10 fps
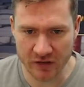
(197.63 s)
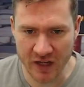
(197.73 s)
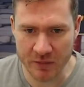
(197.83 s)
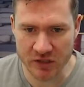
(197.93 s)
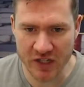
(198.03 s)

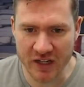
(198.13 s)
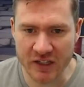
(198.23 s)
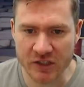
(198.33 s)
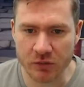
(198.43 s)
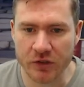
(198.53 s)
Damage taken
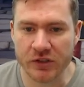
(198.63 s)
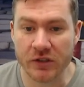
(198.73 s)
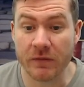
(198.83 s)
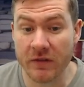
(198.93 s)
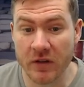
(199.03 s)
is reduced to
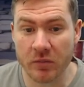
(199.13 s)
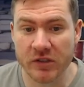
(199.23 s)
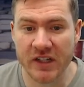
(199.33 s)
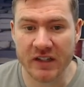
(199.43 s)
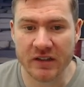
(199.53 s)

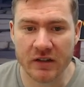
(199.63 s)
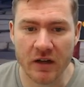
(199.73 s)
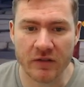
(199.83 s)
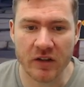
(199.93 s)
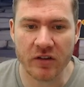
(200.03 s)
50%
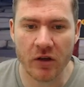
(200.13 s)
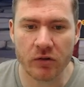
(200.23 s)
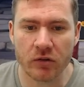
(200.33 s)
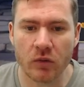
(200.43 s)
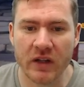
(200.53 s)
of the
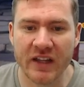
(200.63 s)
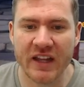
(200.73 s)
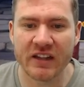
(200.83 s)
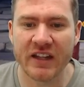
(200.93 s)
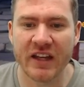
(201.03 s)
total, while
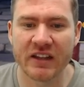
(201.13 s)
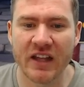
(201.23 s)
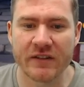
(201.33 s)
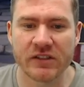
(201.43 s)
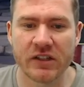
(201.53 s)
healing and
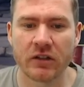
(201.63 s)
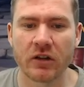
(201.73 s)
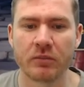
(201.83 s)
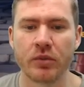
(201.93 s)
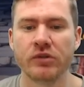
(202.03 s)
lifesteal
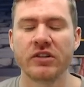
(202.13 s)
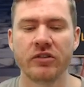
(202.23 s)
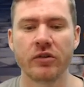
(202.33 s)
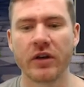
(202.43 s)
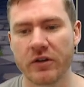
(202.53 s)
are boosted
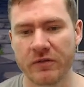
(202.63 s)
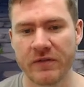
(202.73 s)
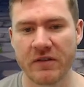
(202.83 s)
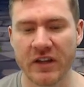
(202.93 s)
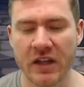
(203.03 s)
to
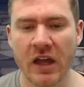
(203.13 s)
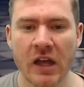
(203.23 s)
150.